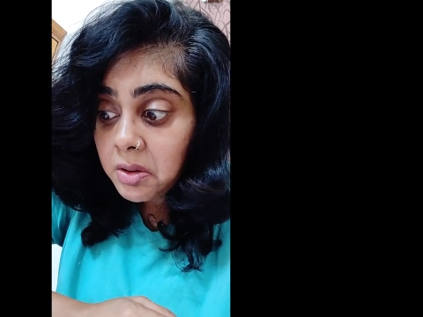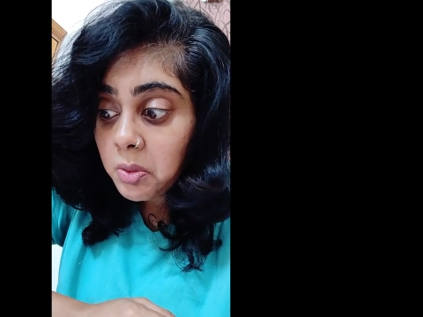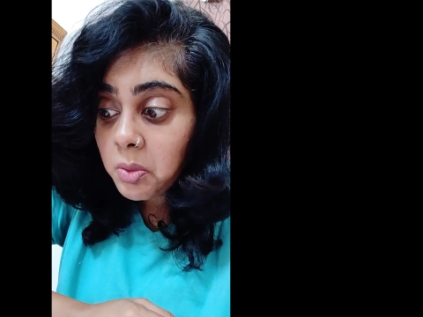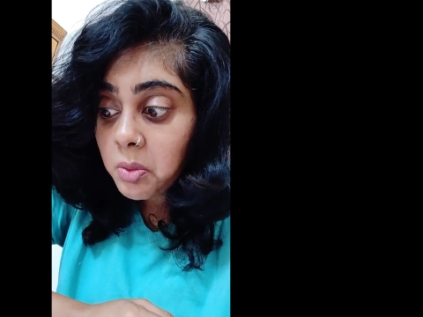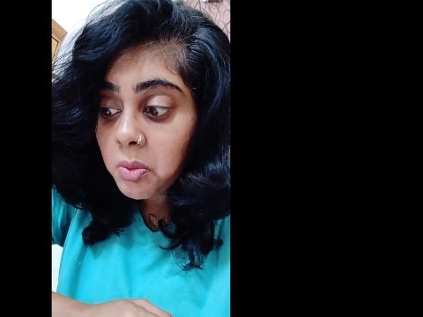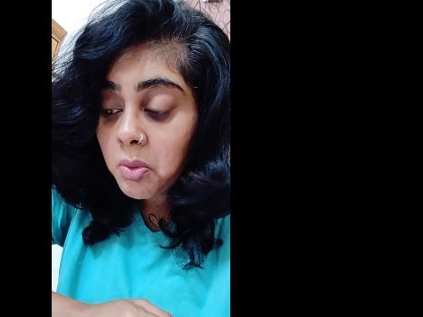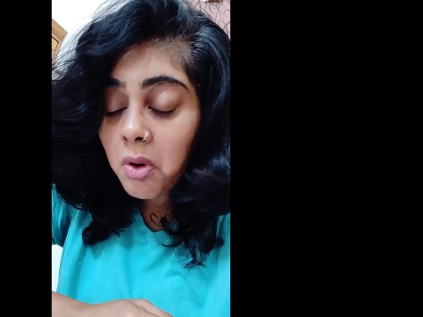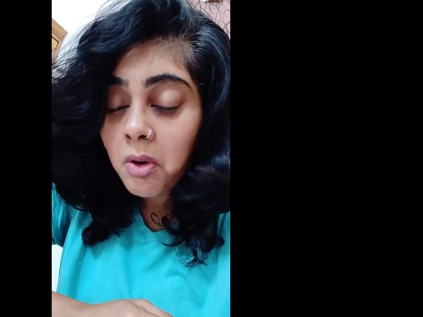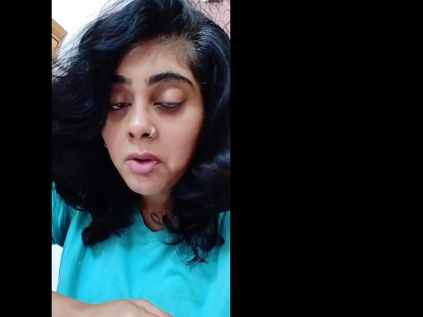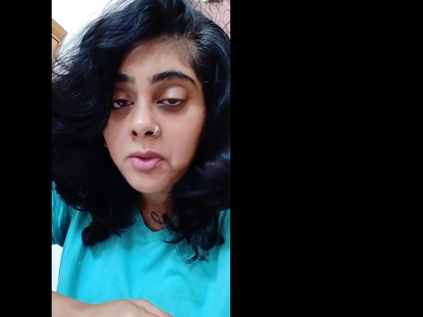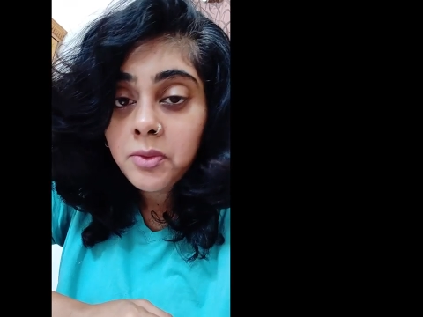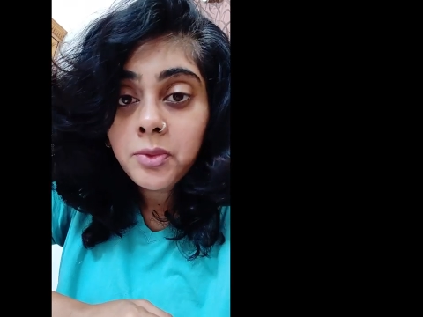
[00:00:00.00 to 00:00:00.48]

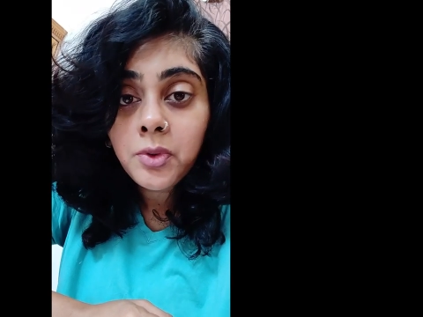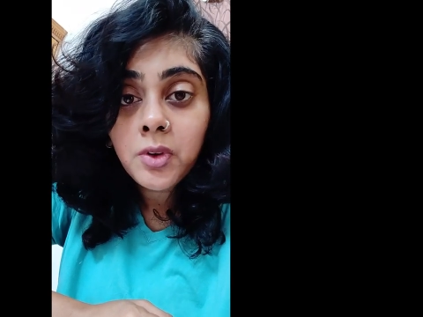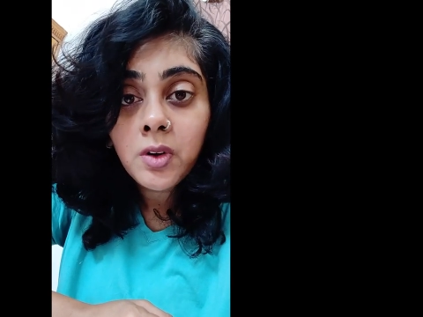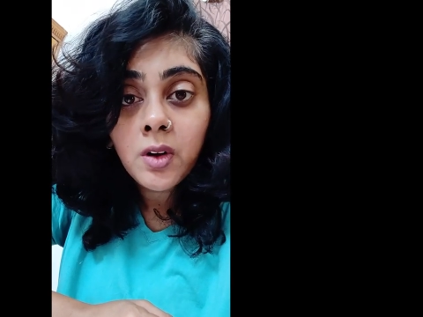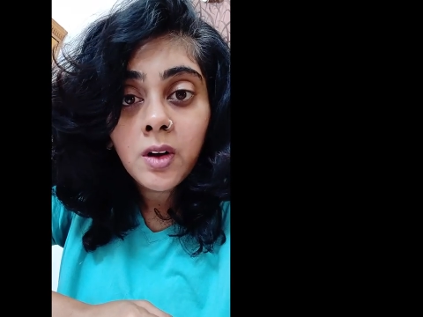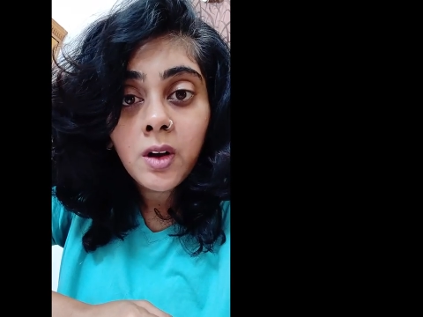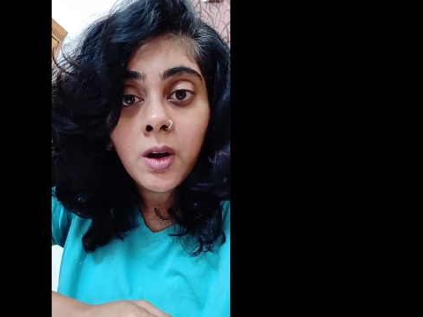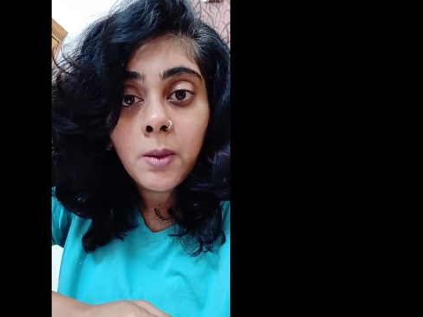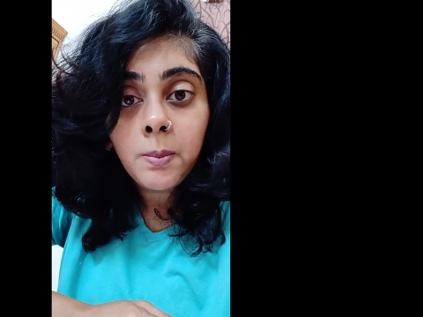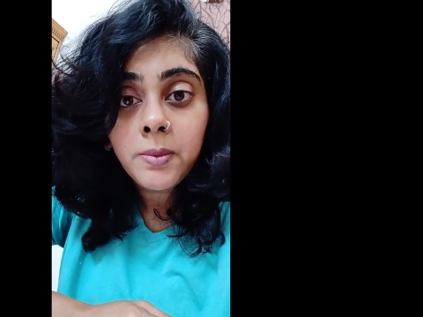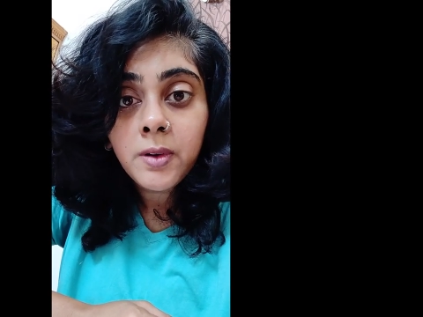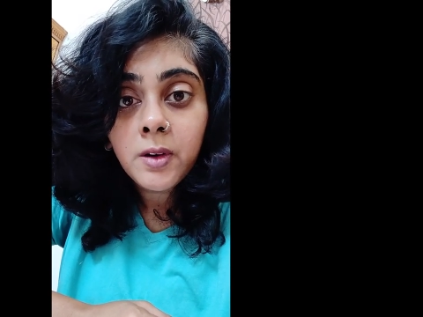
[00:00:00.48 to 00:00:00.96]
go on for
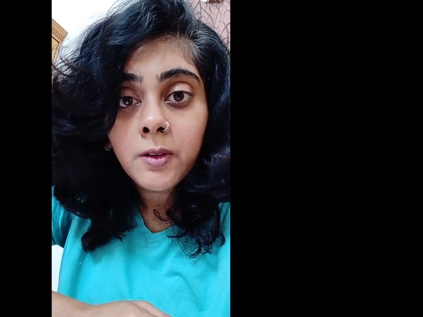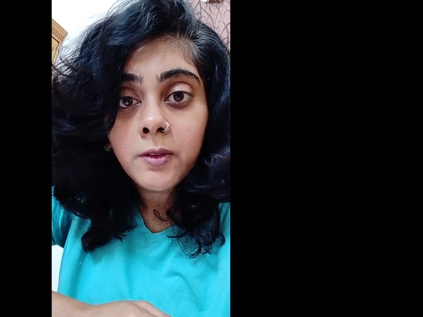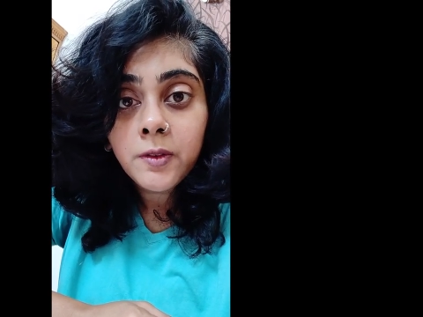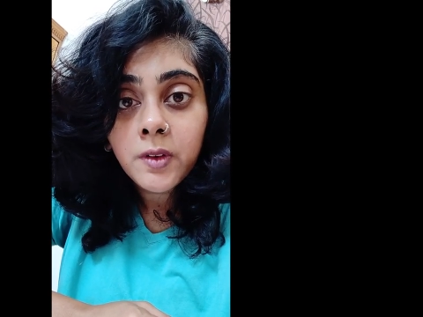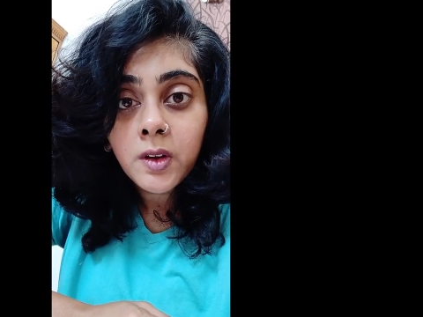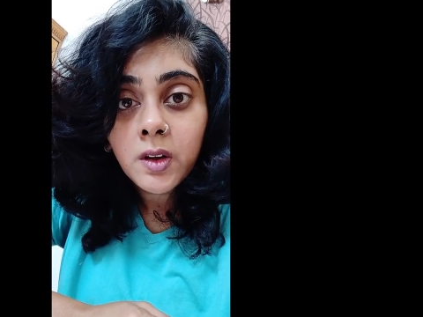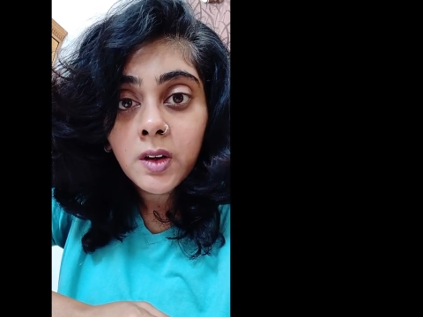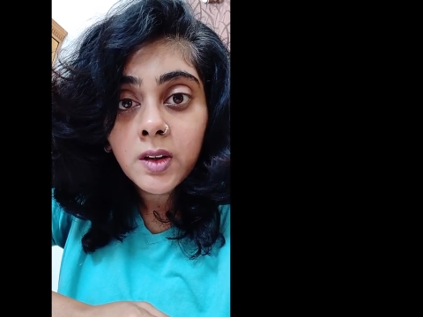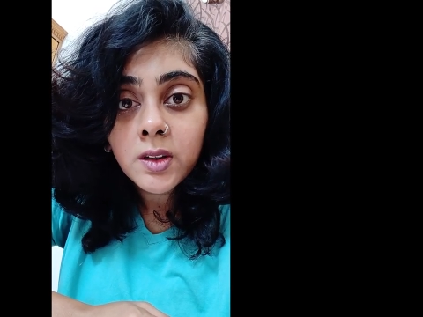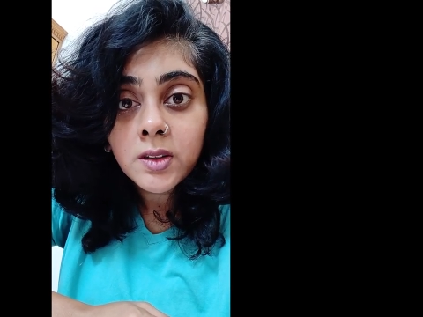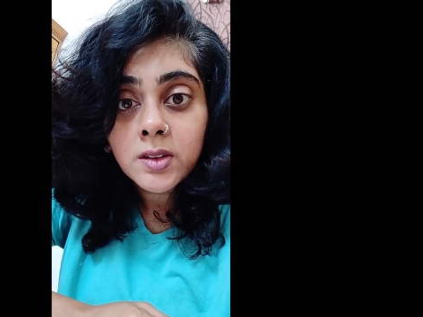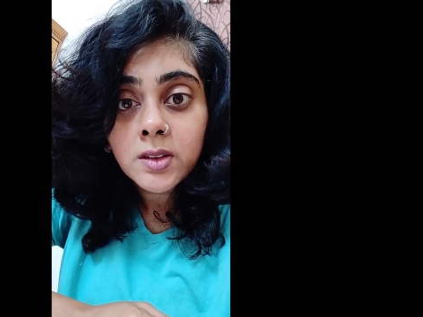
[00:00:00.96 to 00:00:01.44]
a couple
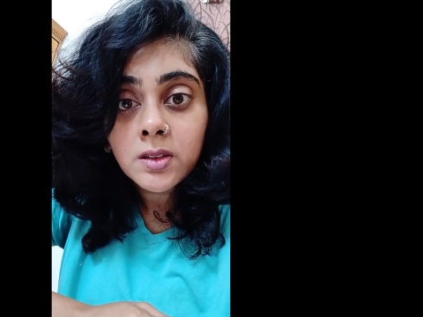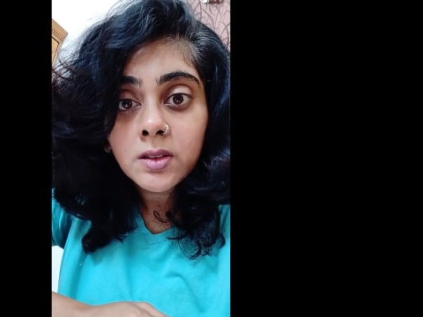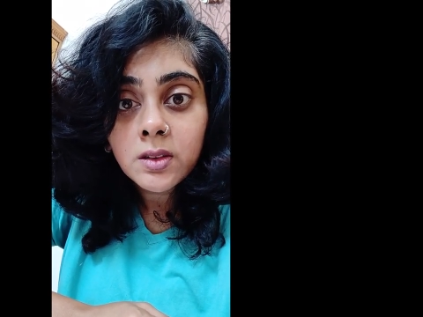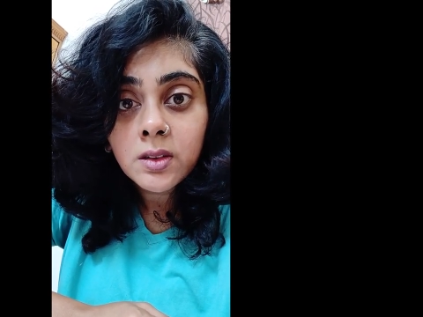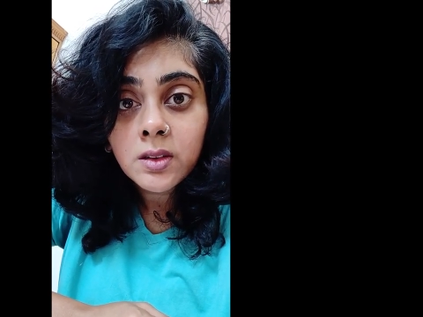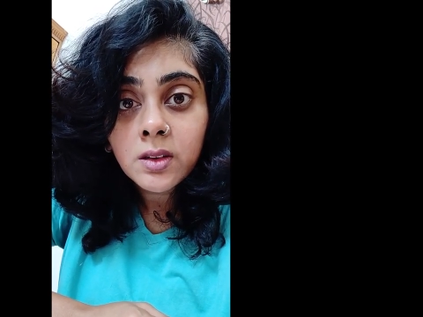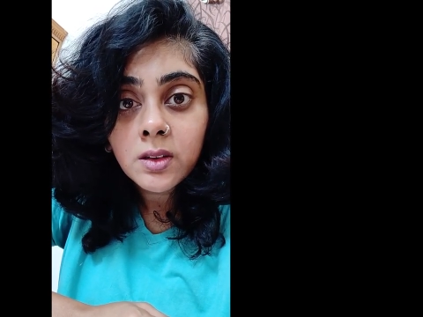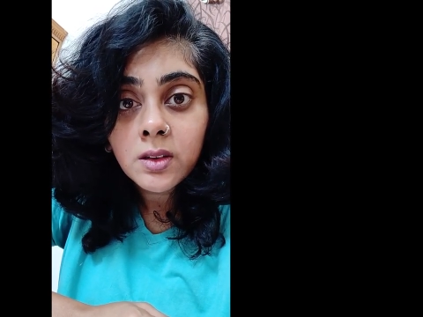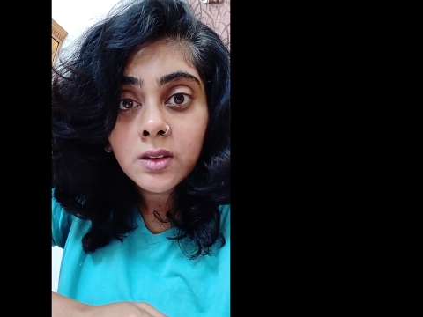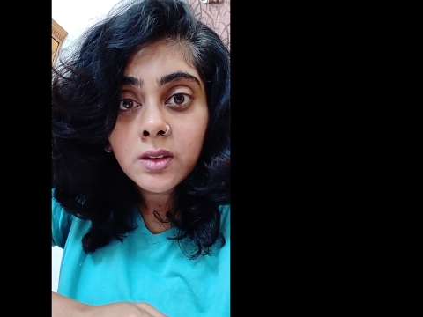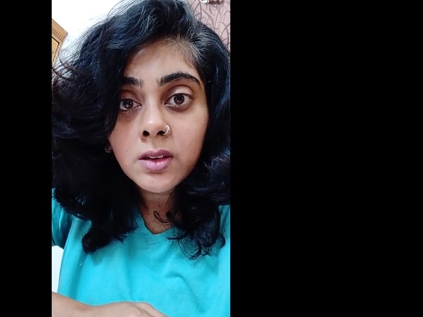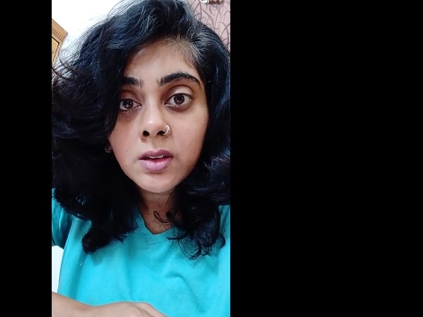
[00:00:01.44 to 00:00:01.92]
of
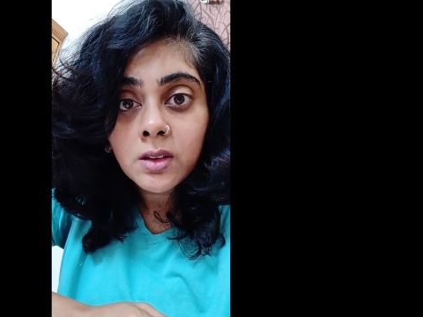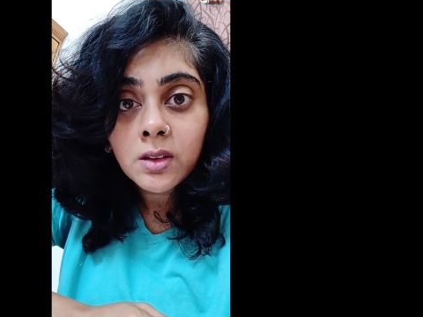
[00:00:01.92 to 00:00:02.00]
years.